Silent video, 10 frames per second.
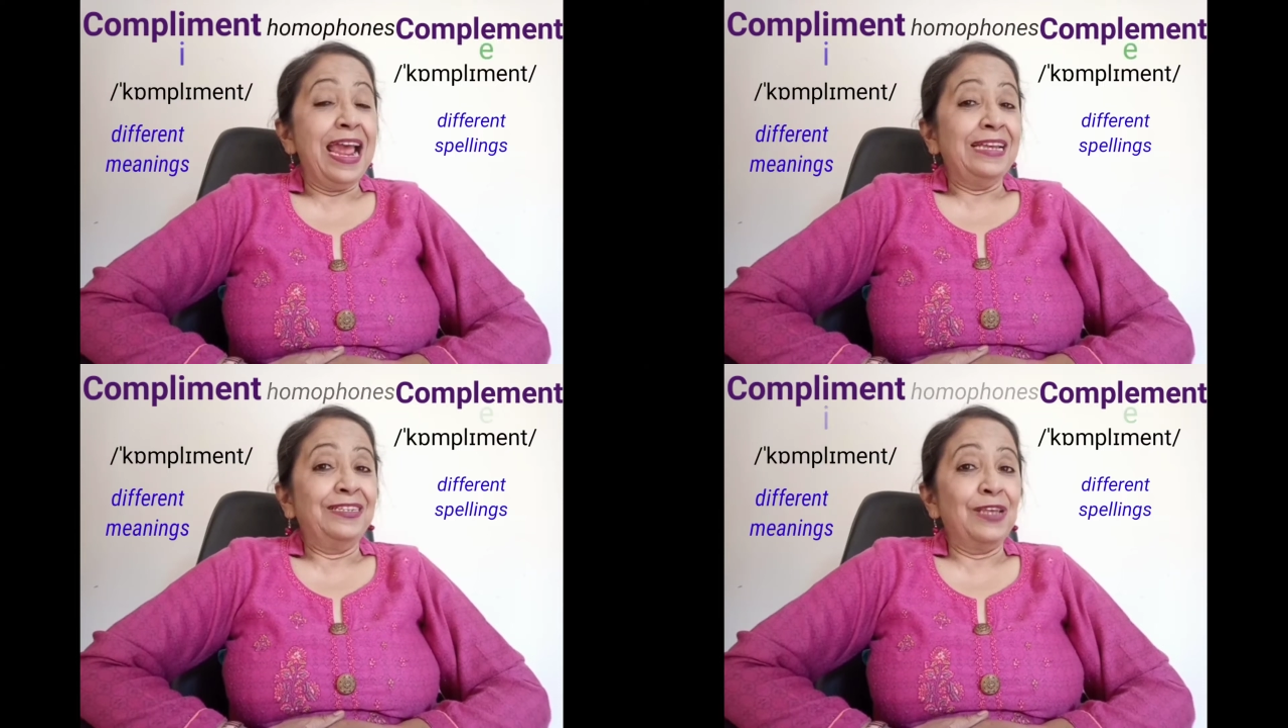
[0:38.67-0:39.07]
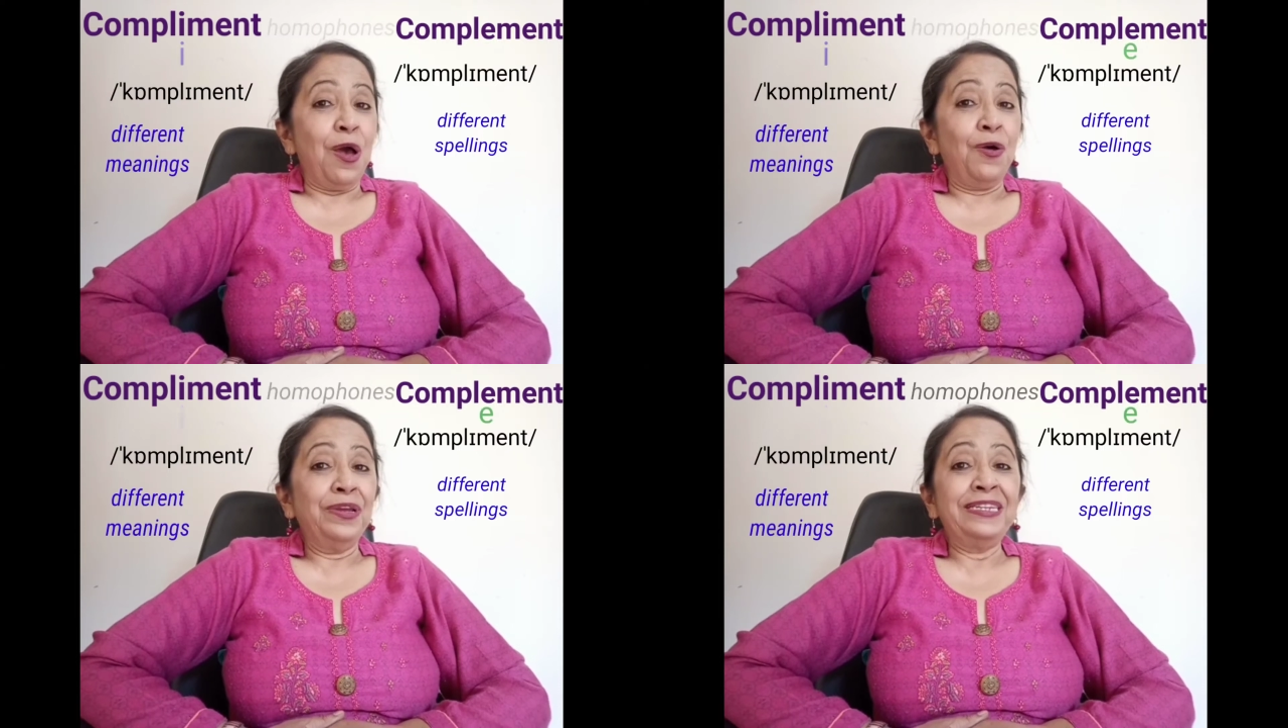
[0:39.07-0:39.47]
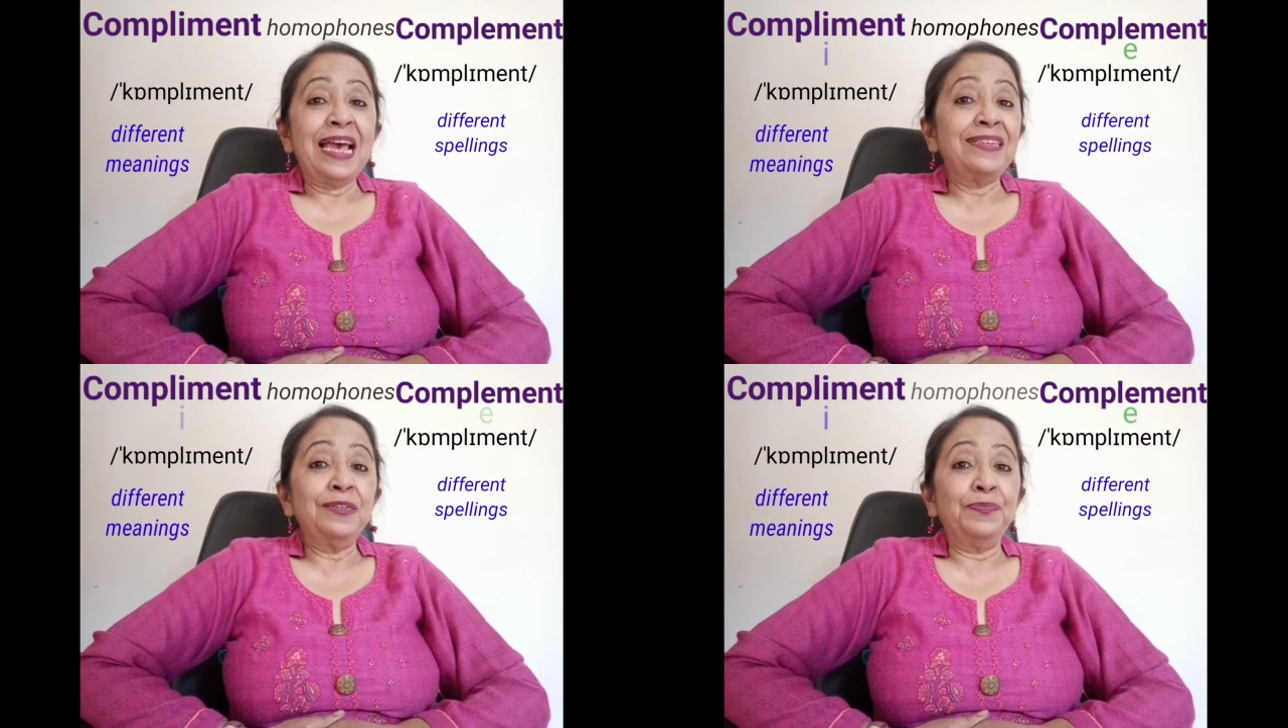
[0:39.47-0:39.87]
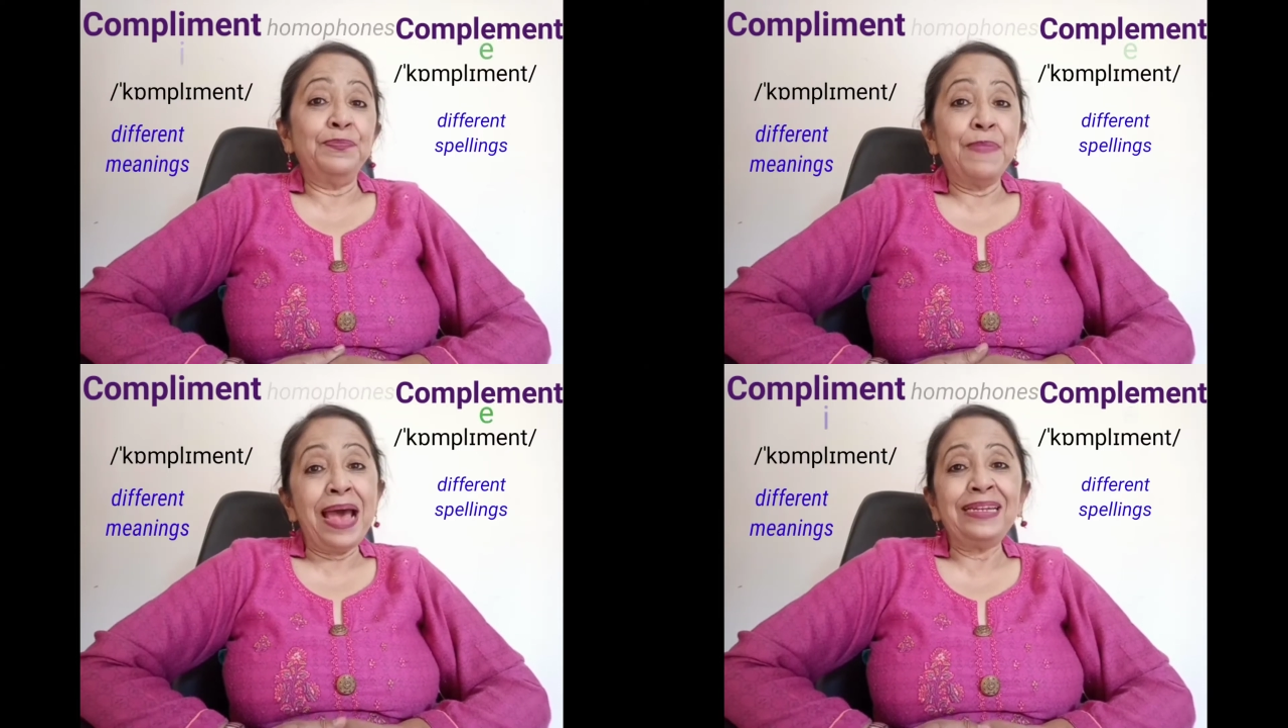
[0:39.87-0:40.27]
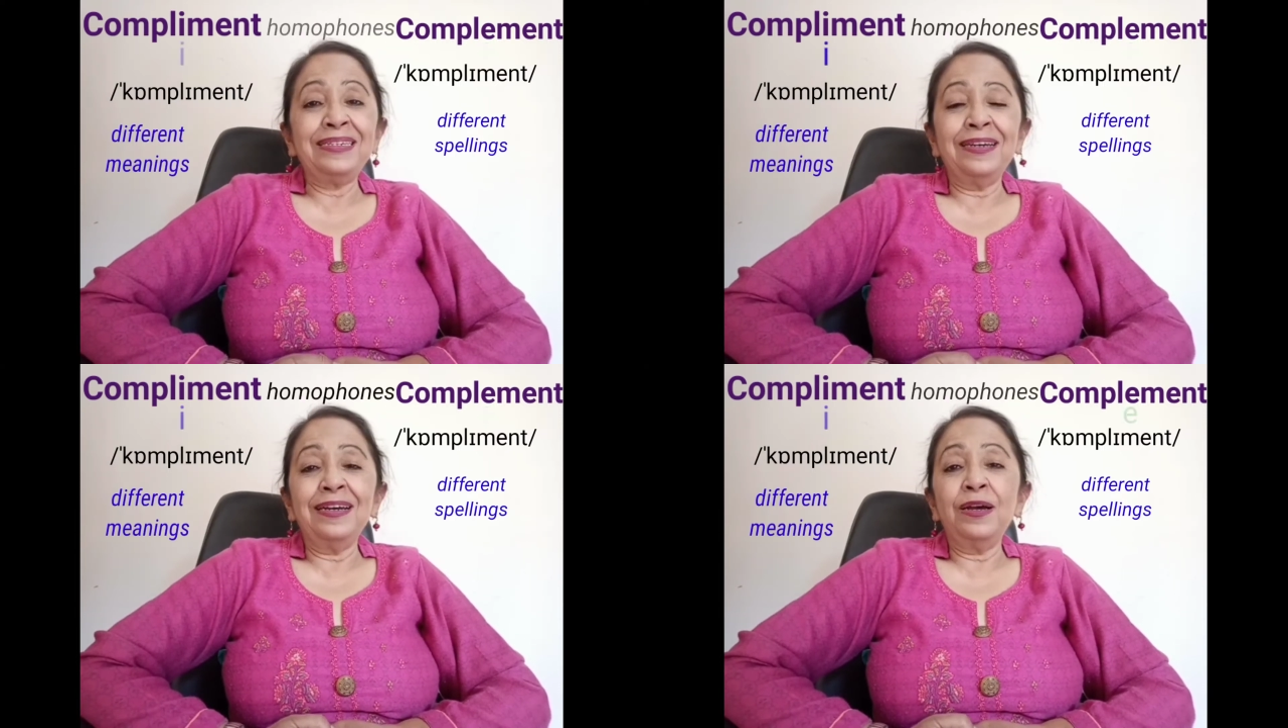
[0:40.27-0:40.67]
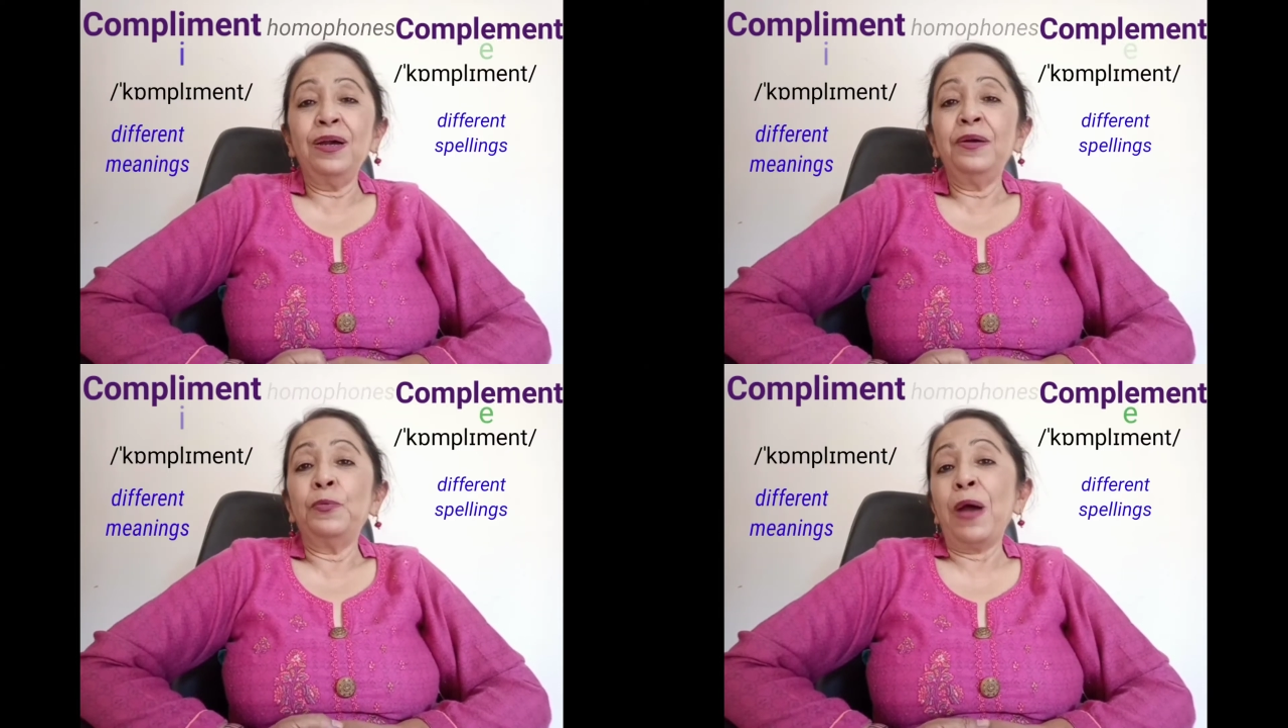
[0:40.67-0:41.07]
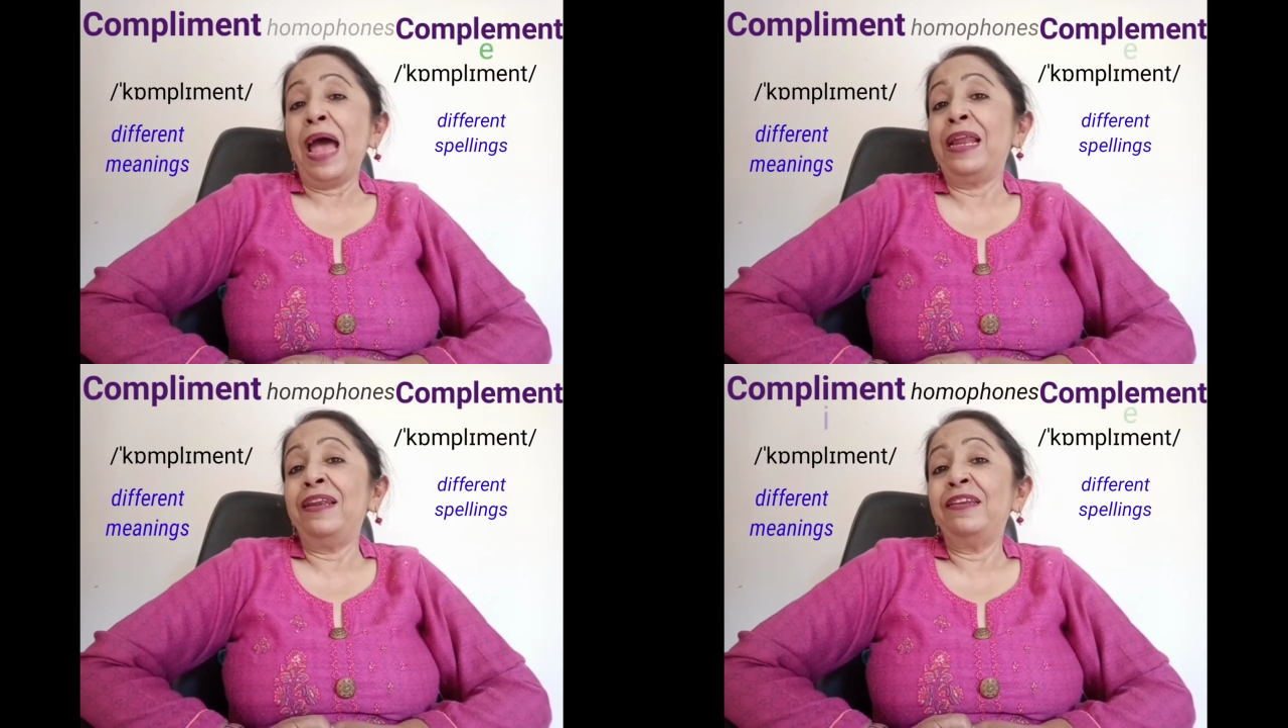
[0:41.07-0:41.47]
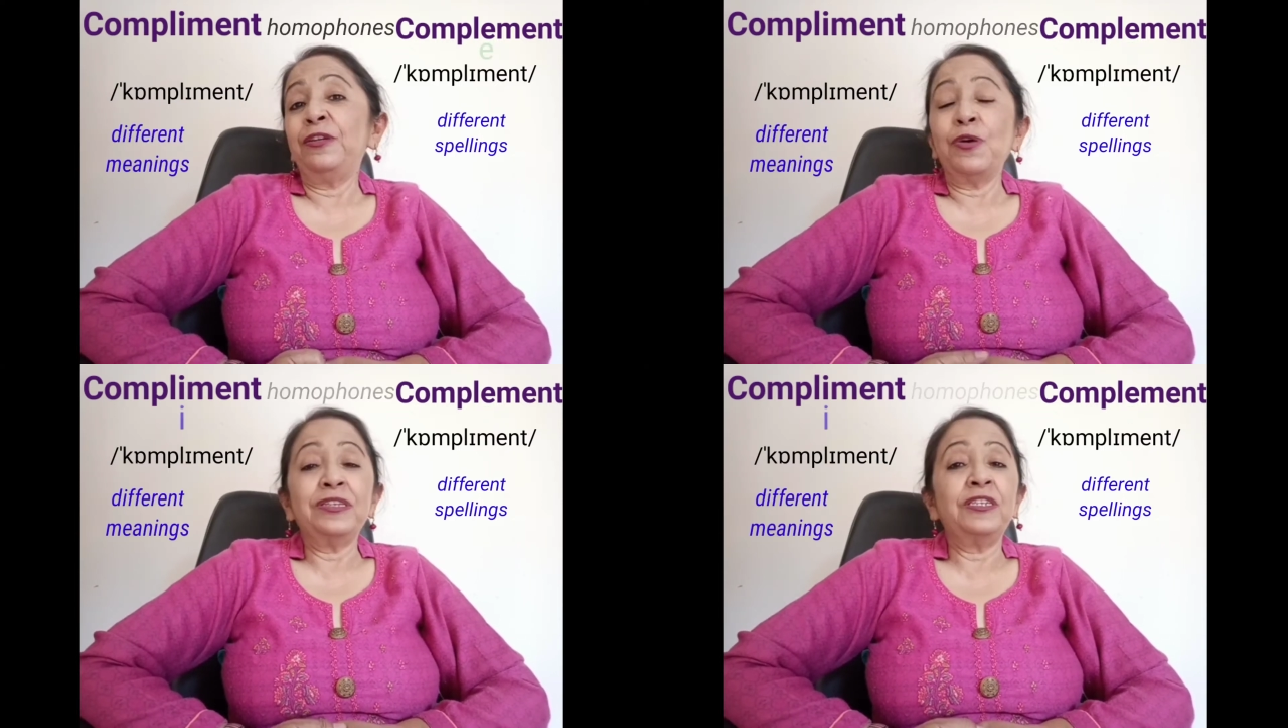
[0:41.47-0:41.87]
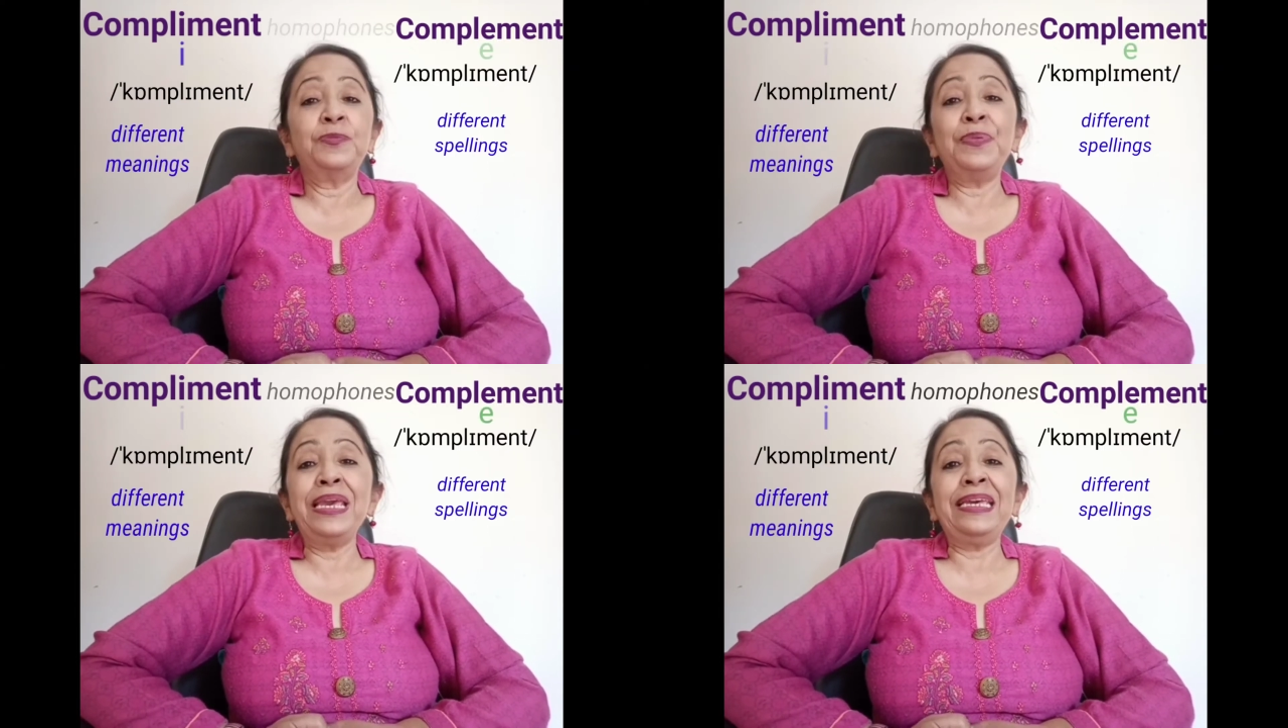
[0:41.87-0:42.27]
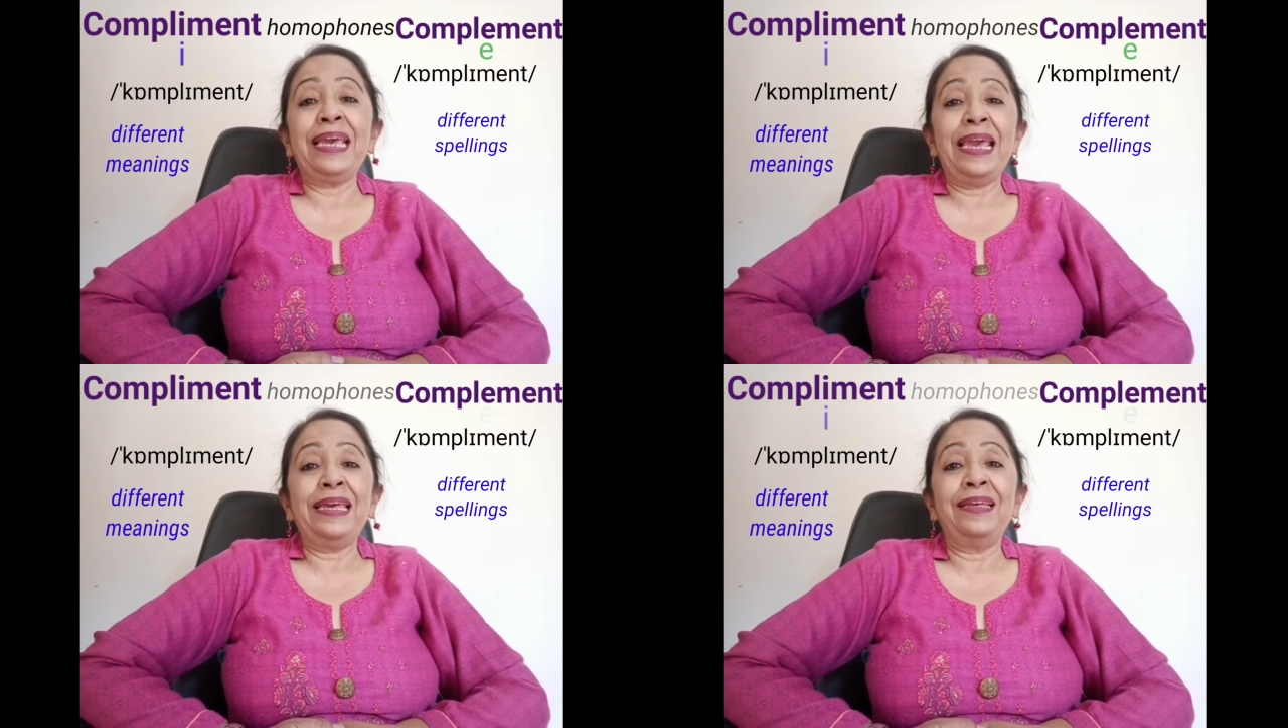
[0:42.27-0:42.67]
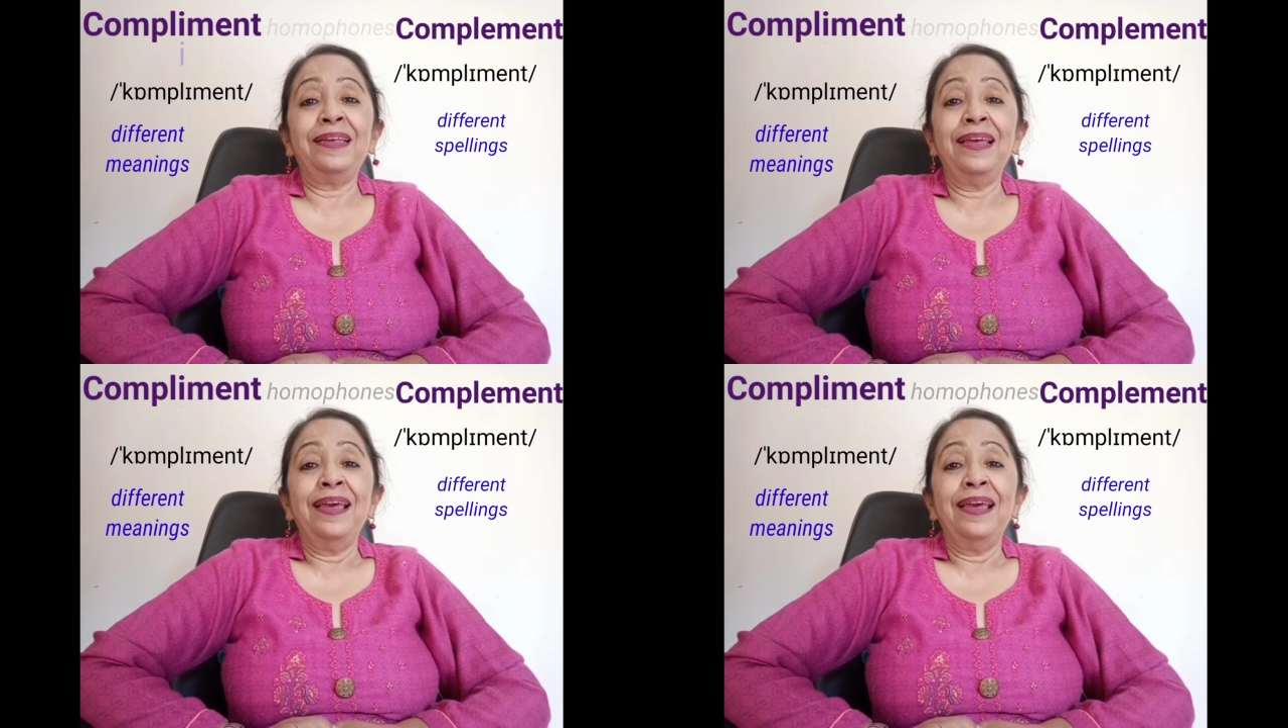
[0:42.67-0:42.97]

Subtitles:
So it doesn't matter while you are speaking,